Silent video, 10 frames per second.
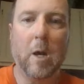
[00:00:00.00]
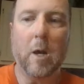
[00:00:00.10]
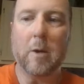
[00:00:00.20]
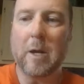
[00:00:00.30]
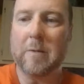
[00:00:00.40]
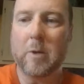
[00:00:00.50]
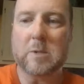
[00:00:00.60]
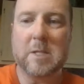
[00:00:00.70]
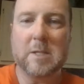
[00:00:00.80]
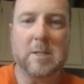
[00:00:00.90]
All right,
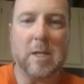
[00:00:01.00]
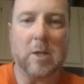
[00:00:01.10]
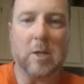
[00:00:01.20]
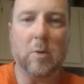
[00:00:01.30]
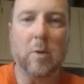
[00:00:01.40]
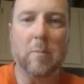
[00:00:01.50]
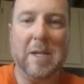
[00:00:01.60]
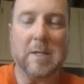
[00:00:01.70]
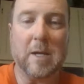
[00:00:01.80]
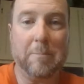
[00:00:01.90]
folks, this is a Google
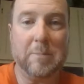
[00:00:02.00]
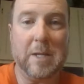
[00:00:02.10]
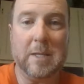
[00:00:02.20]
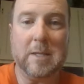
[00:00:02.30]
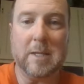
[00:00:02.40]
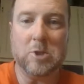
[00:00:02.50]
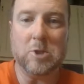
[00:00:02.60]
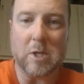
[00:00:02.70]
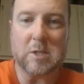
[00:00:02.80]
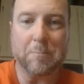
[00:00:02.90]
Meet update that
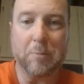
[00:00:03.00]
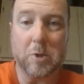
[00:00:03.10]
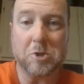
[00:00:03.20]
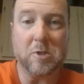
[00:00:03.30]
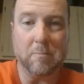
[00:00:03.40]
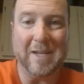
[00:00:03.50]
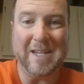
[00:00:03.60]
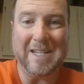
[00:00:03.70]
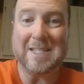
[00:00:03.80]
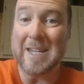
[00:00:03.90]
just pushed to
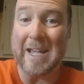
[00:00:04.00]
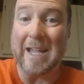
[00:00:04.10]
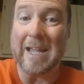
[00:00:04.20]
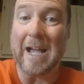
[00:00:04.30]
me today.